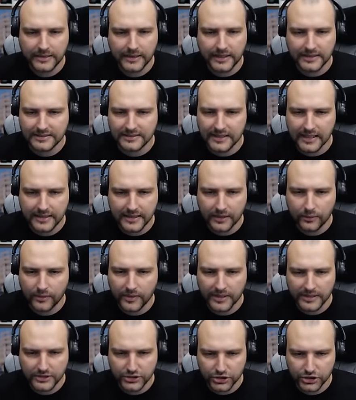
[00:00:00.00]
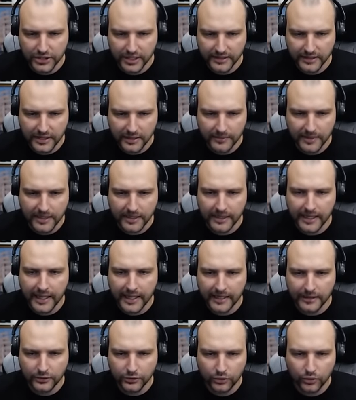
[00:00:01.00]
there is nothing what this gentleman
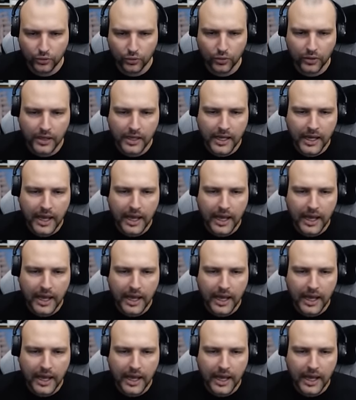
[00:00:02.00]
can do